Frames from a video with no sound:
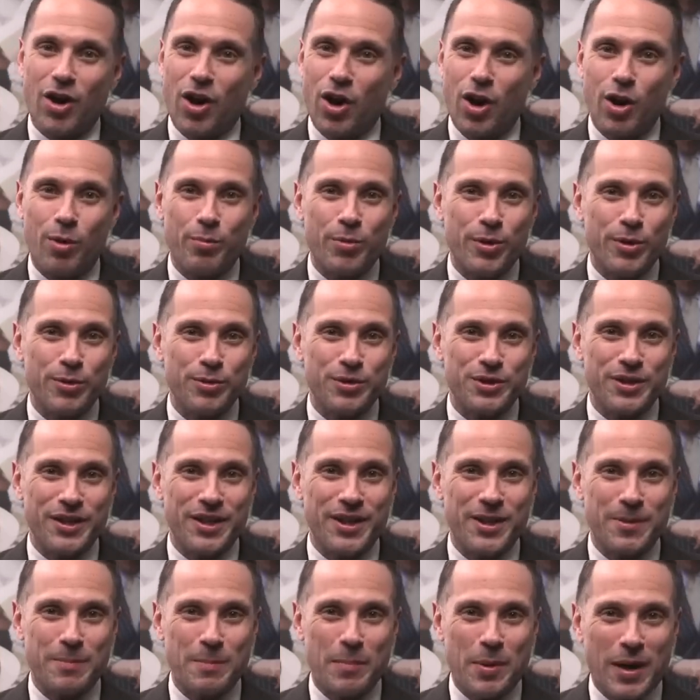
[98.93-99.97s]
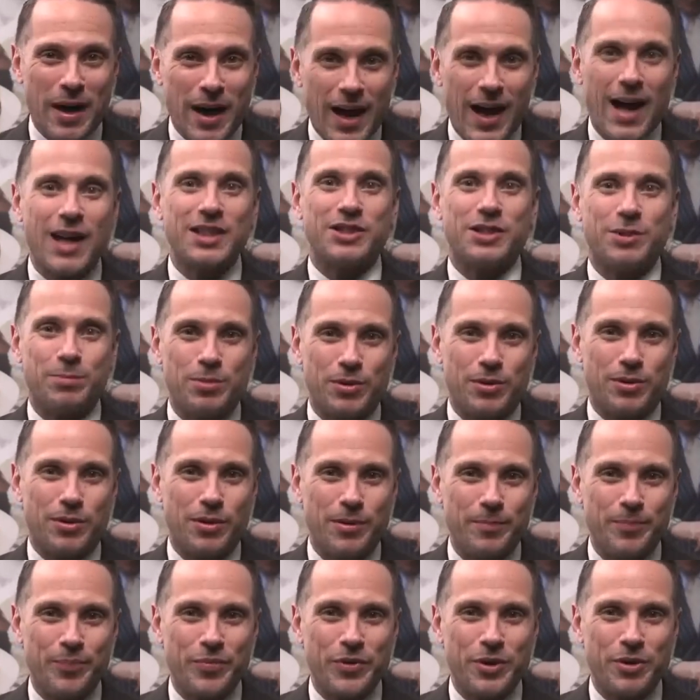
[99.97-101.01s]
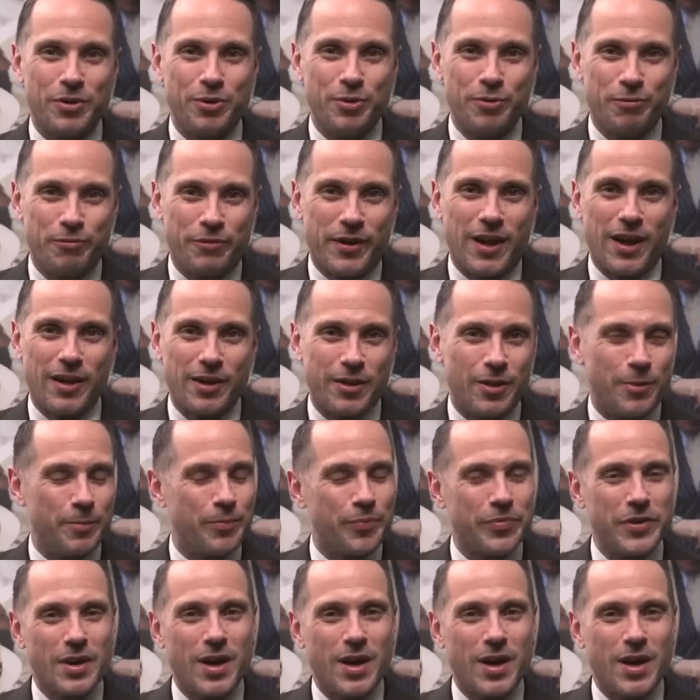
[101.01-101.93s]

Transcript: almost impossible to follow.